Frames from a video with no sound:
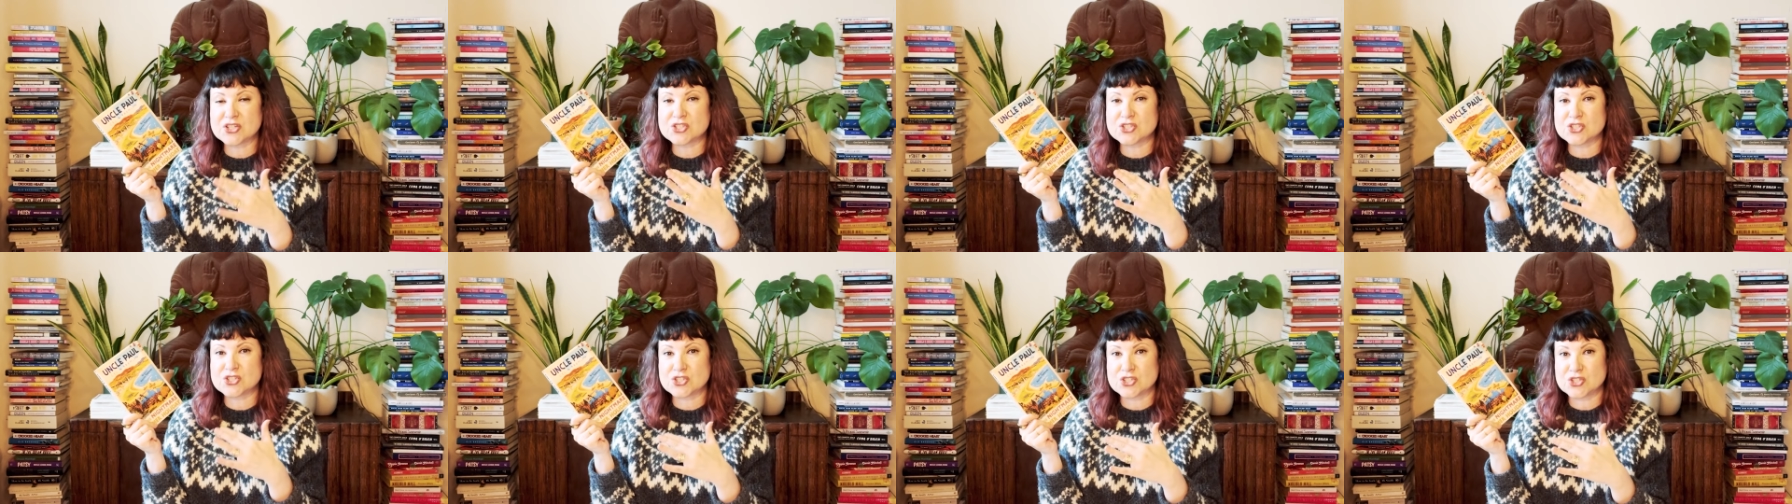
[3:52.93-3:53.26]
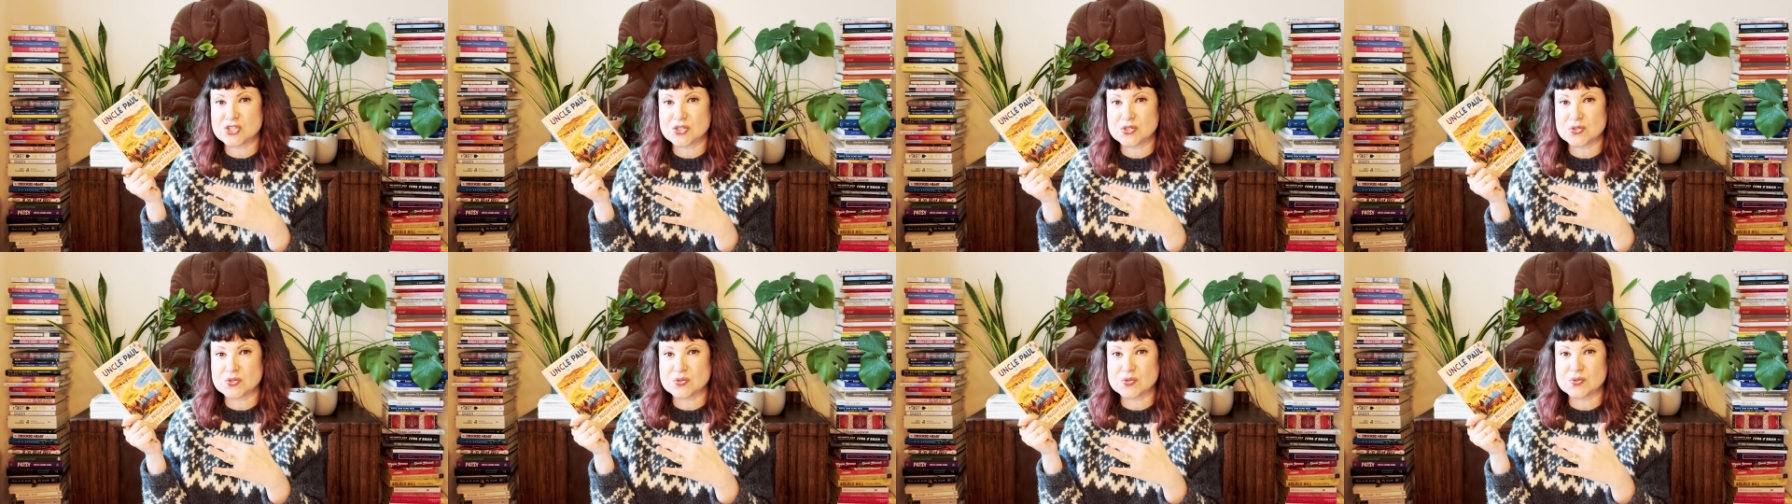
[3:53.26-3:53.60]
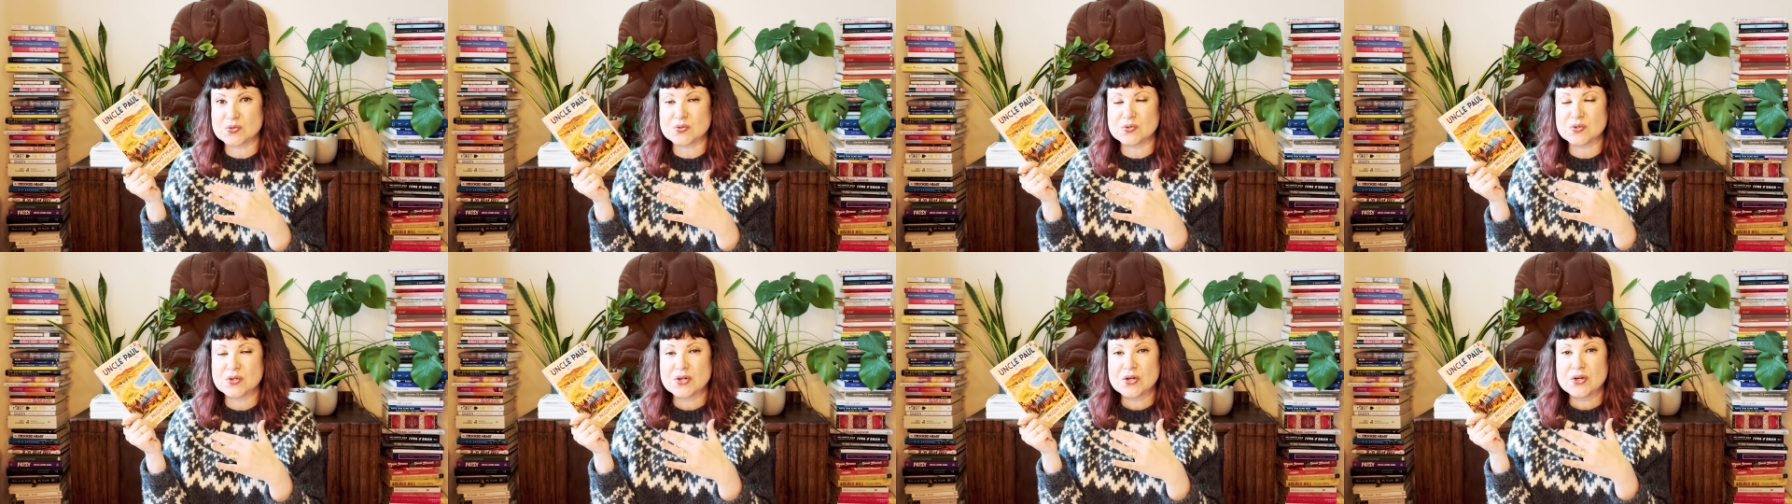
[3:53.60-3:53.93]
to
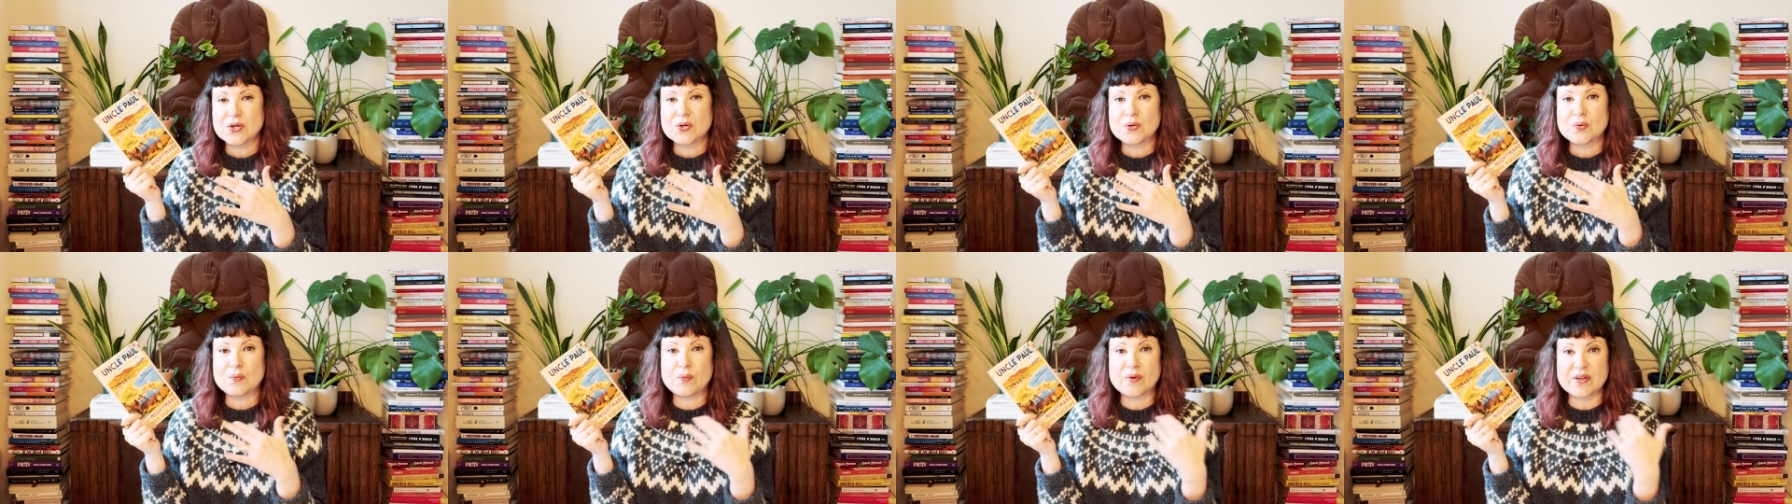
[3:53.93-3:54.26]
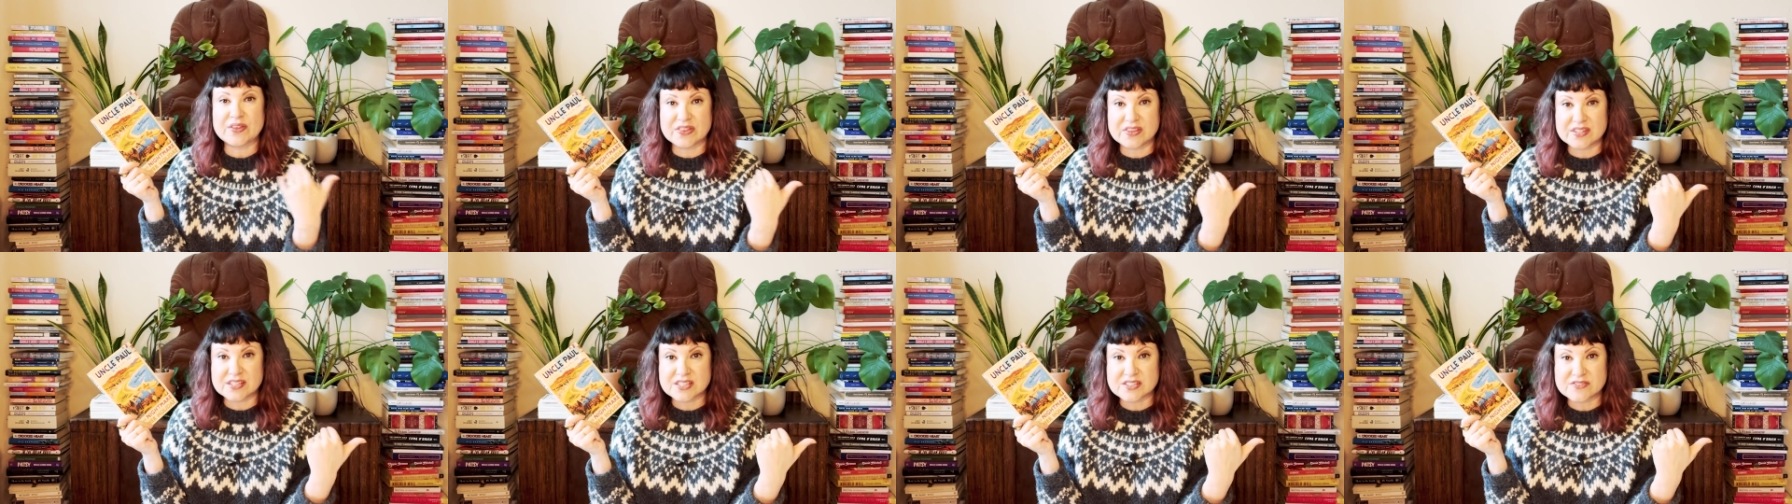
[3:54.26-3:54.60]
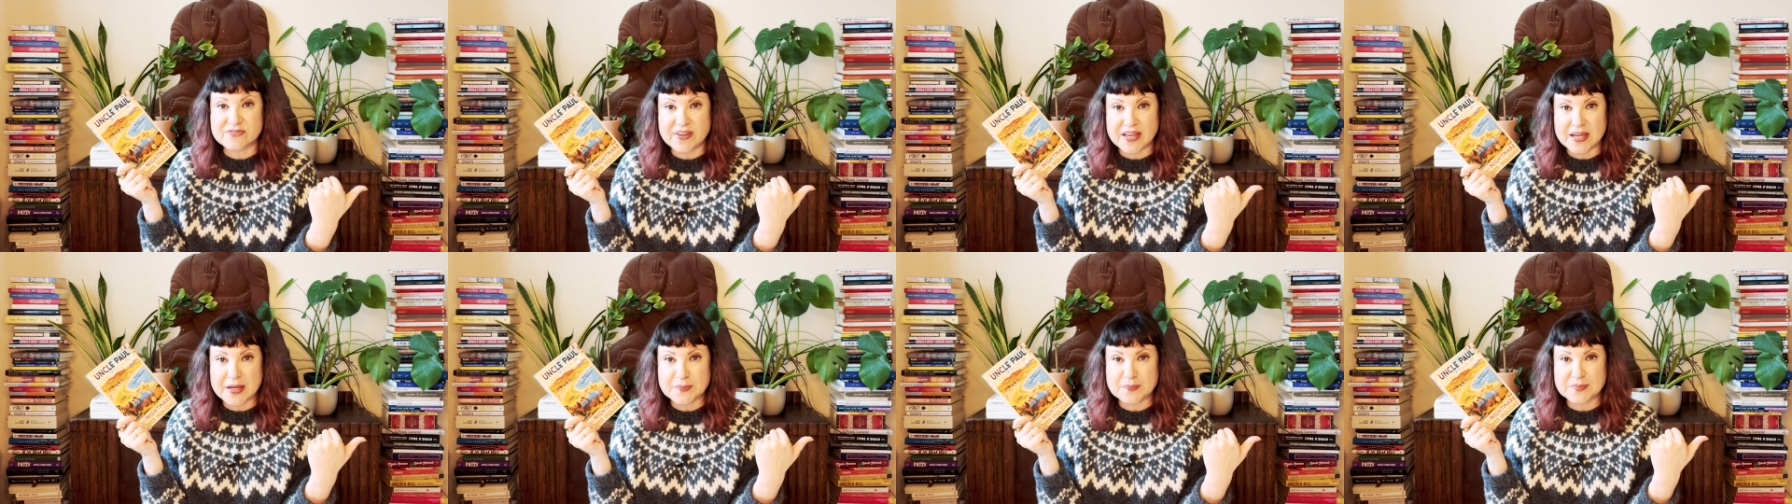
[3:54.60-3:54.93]
do with this
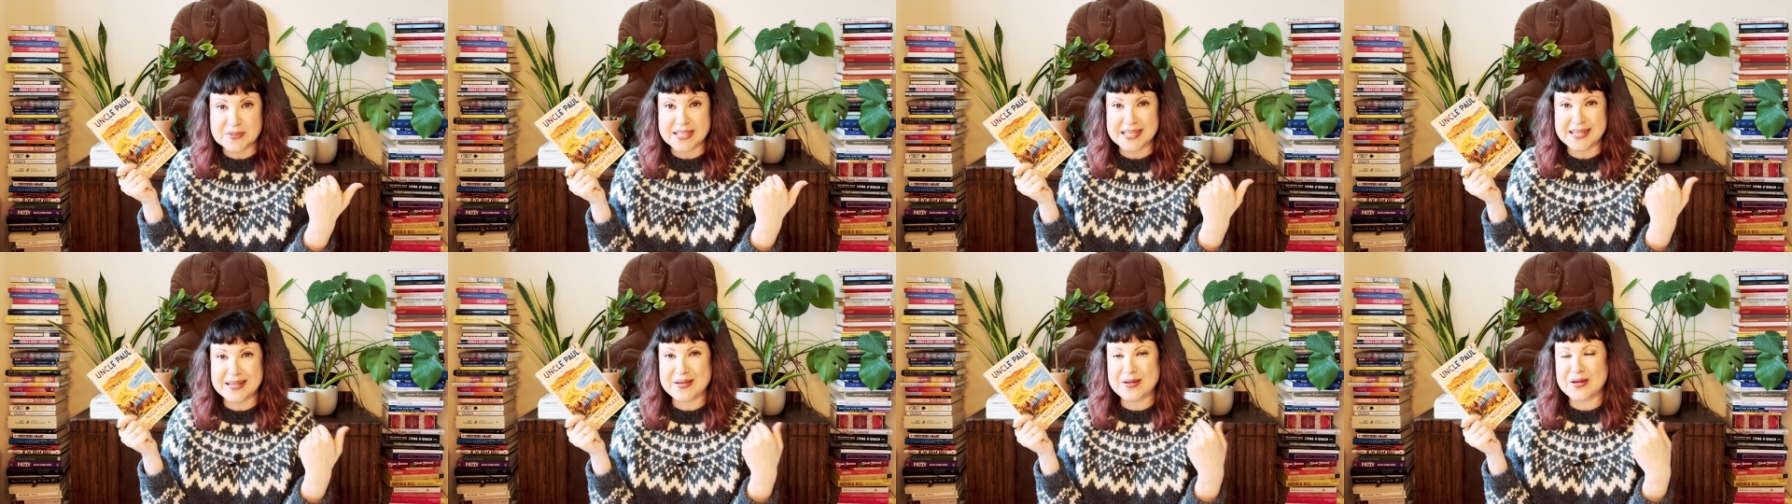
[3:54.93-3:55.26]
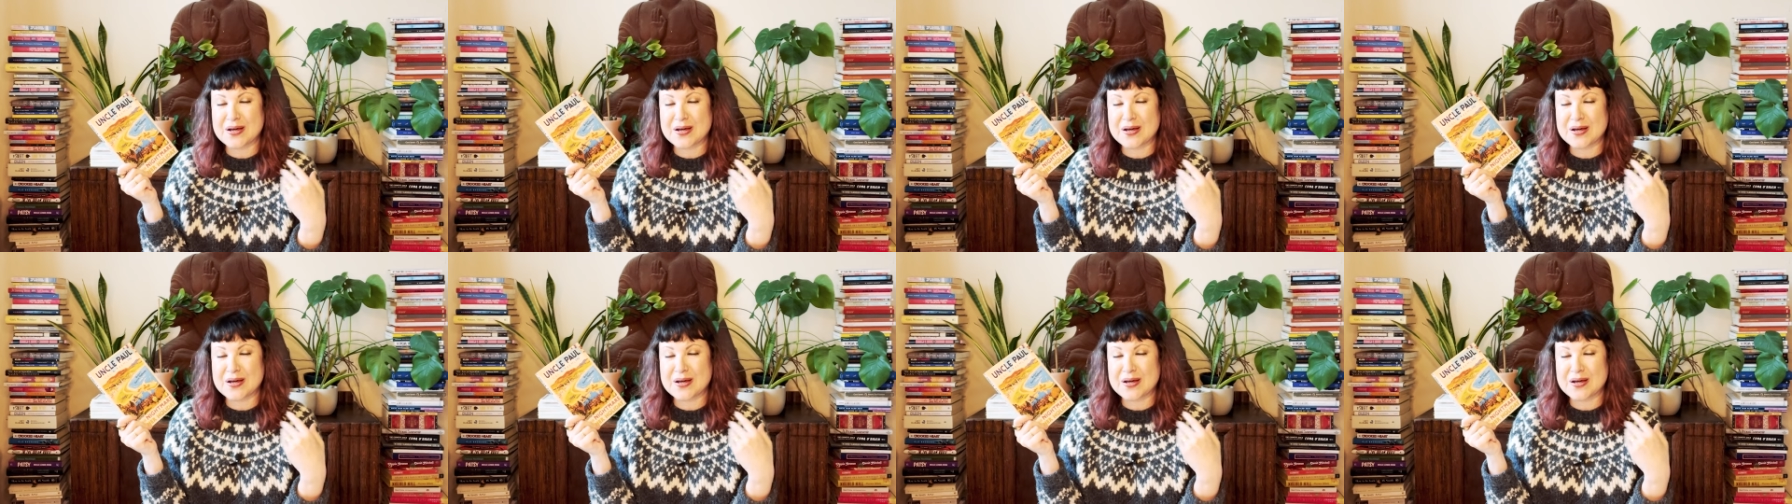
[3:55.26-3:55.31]
family.